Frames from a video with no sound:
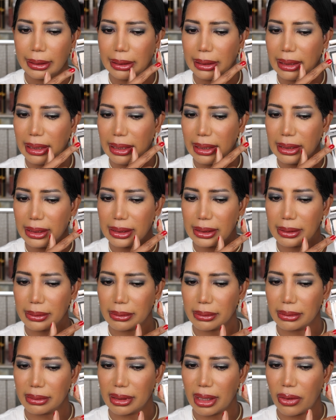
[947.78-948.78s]
These
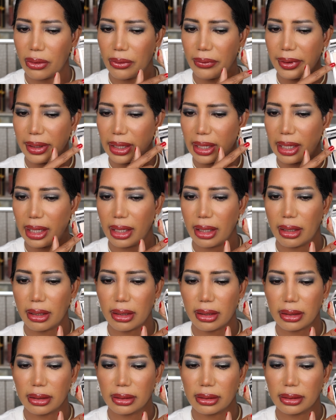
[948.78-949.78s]
over
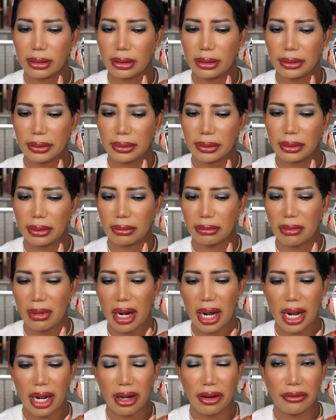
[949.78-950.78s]
here,
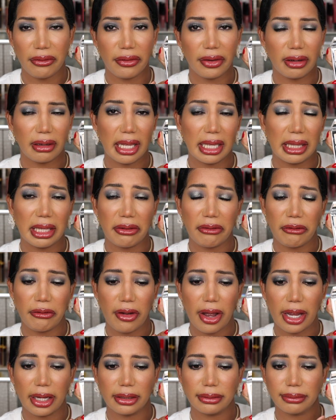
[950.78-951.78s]
I feel like they're
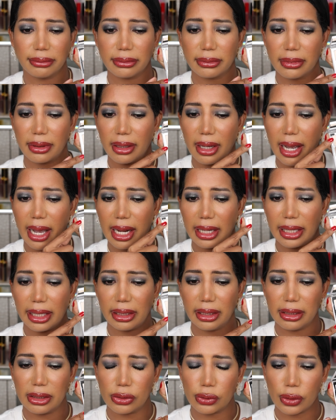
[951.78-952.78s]
fine. I
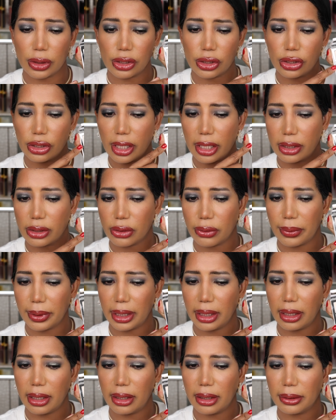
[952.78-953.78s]
like these 3 shades over
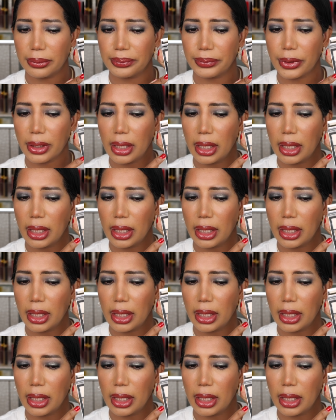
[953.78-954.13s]
here.